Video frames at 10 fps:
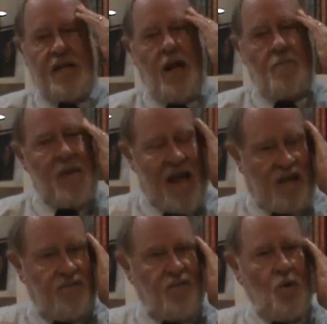gone back
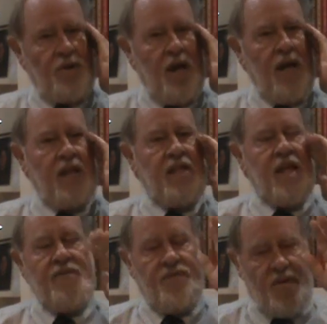and forth on it, and
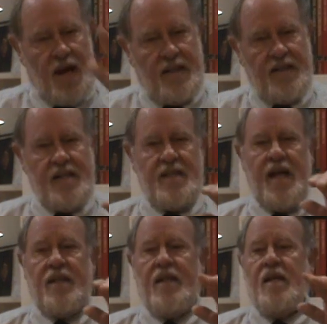they finally
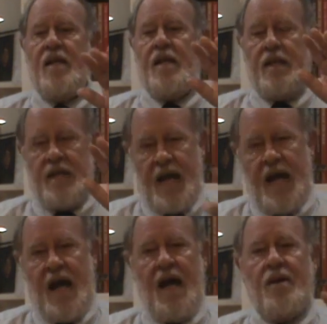decided,
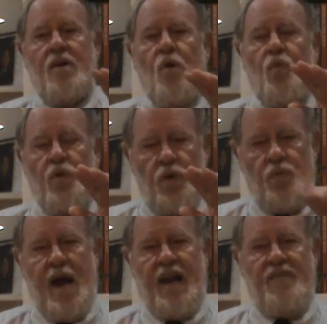yeah, we'll
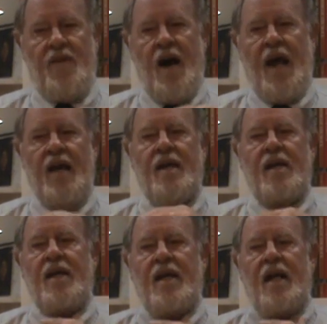ratify.
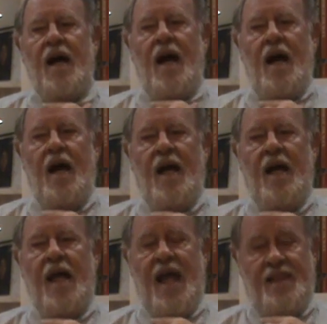
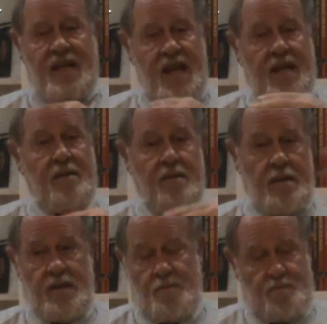And then
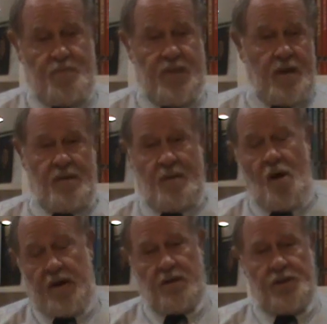the
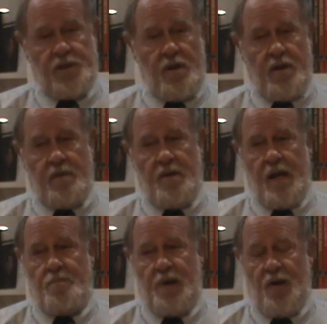articles started
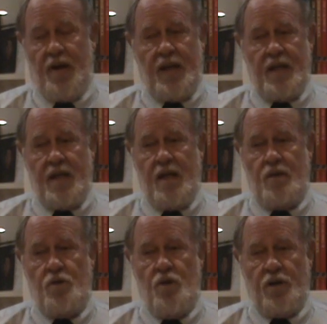appearing in the
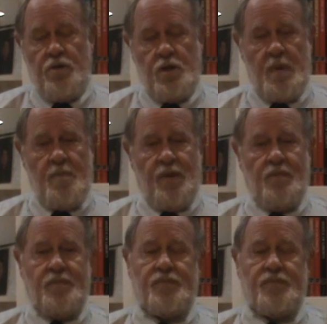New York newspaper.